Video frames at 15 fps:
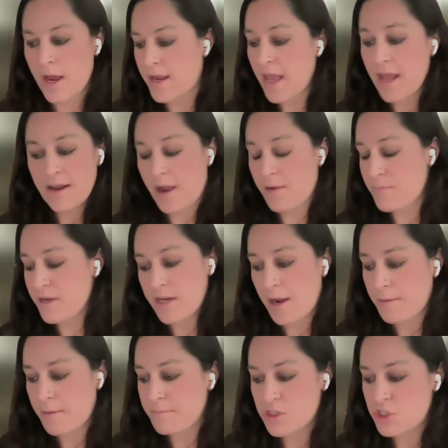Again,
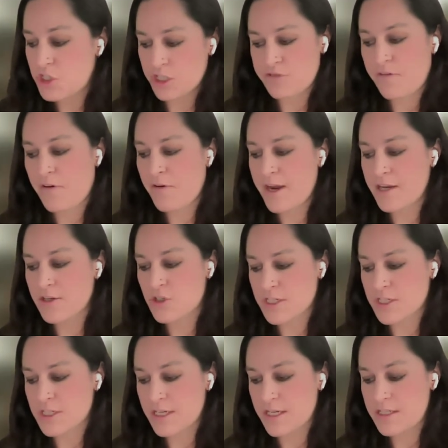I'm just very
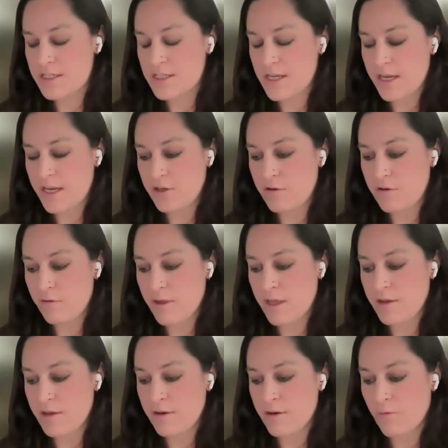interested
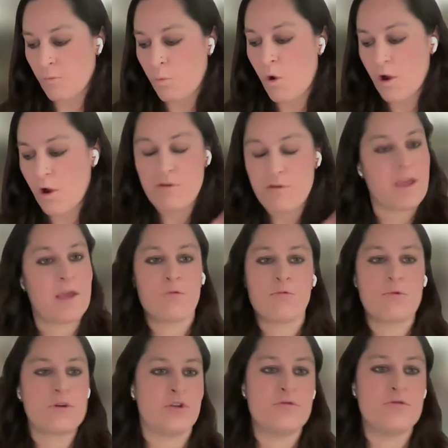in what you think it
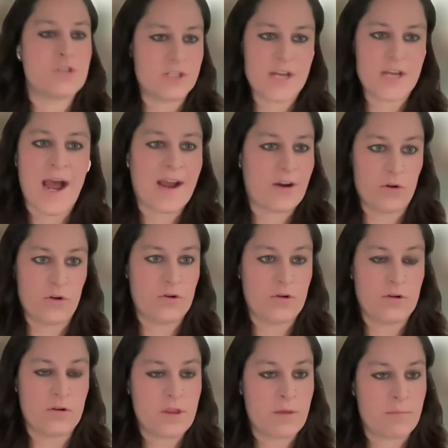would do to
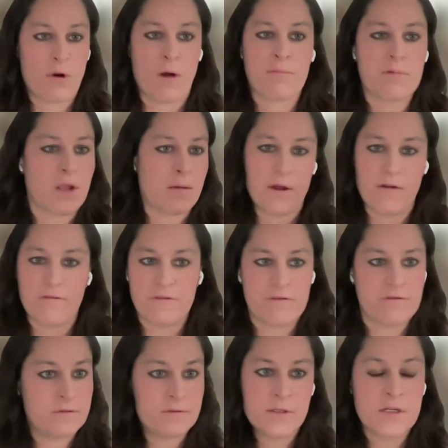tackle the problem
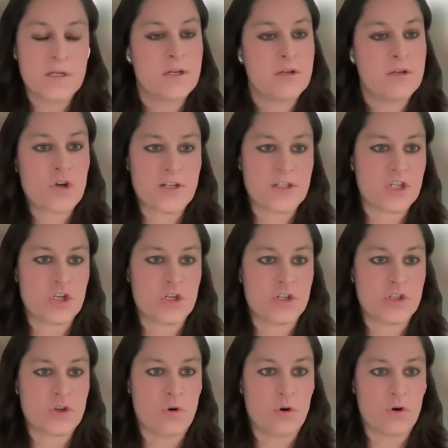of
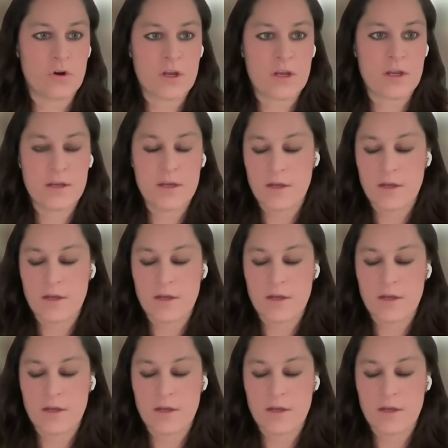transition talk.